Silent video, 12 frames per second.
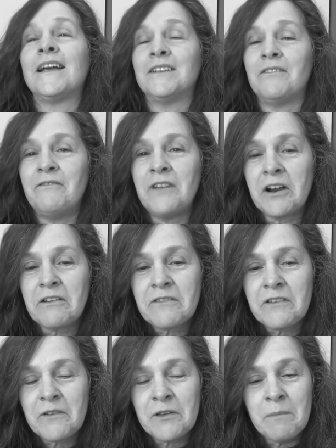A very
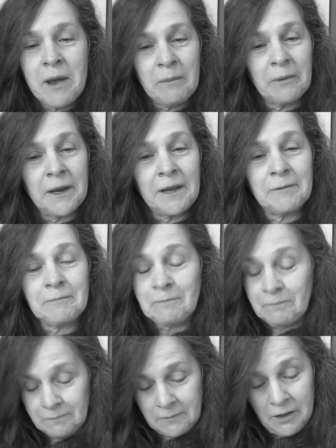vivid memory
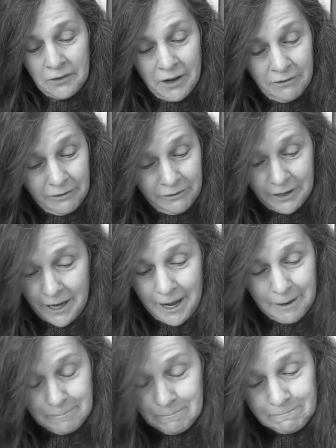I'll never
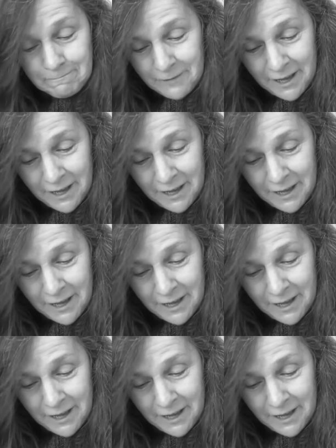forget.